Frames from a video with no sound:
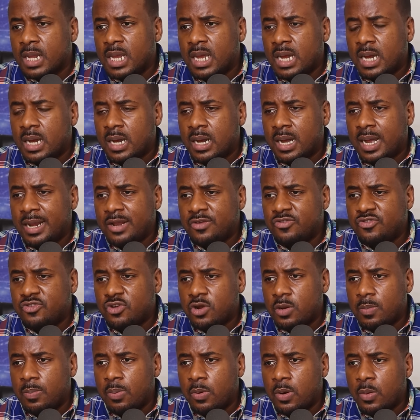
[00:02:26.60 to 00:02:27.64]
At a
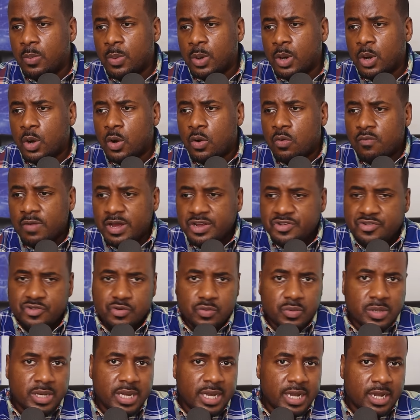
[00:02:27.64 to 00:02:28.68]
certain point, we heard
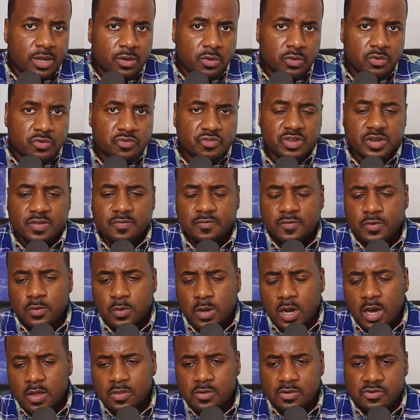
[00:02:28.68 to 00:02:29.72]
Rachel Nichols and a
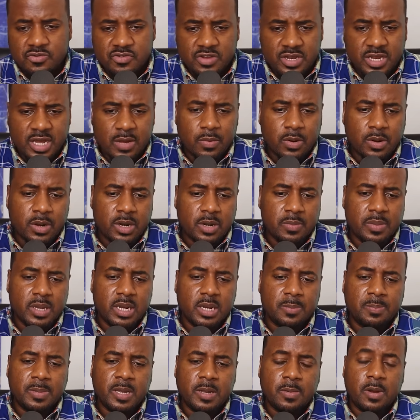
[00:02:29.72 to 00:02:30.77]
few others, and they were going to be
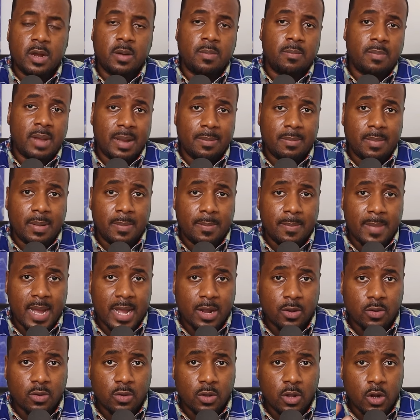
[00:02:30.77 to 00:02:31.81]
the people,
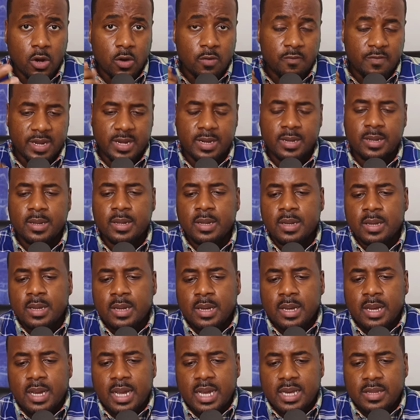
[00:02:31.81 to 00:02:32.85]
Michael Irvin.
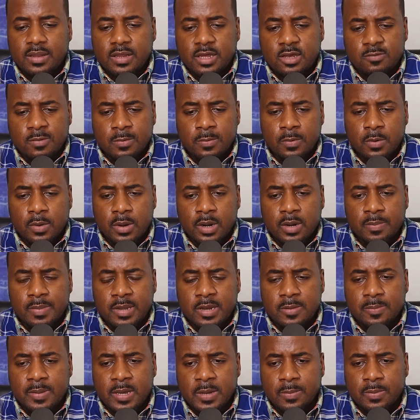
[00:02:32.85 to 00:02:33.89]
And these people are going to be
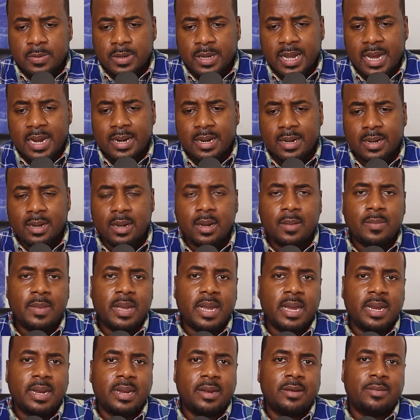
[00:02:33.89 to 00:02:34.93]
the people to kind of come
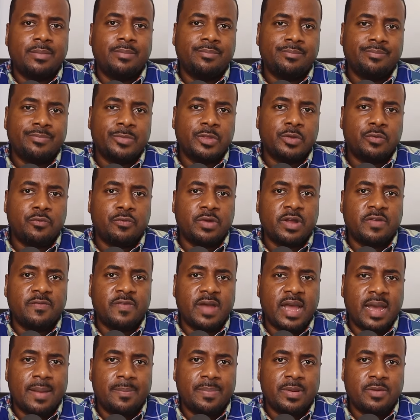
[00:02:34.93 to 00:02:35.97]
in and
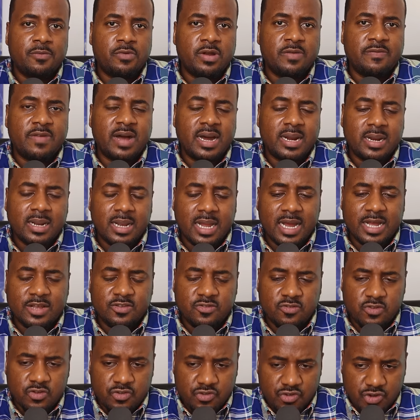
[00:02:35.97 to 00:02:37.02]
revamp and
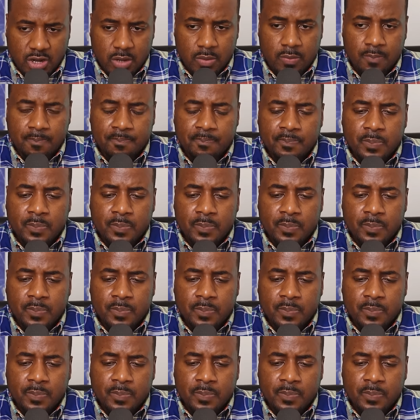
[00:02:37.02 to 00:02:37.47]
revitalize the show.